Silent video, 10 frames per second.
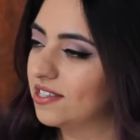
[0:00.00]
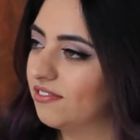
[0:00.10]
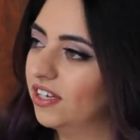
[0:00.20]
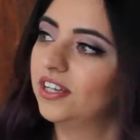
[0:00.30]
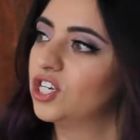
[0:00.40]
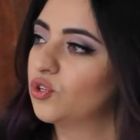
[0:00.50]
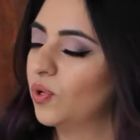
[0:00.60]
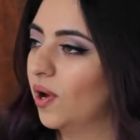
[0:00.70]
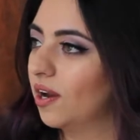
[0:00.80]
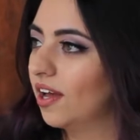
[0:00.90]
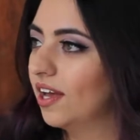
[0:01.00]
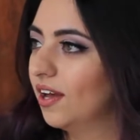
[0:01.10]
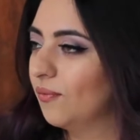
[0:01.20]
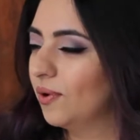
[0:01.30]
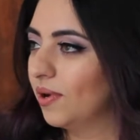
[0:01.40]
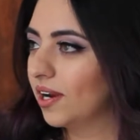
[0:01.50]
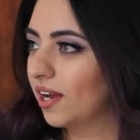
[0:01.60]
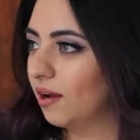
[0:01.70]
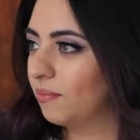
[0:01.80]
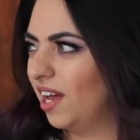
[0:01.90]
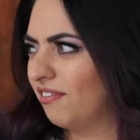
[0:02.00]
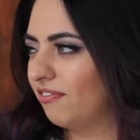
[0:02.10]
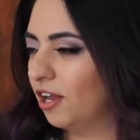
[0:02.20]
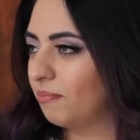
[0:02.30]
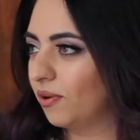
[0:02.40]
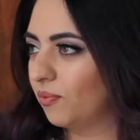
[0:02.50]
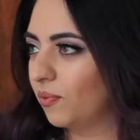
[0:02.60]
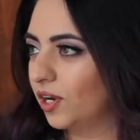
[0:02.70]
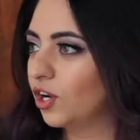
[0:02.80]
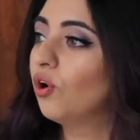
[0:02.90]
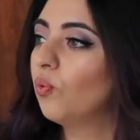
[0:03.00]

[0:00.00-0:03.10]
It takes a village, and we want to come and have fun, but we want to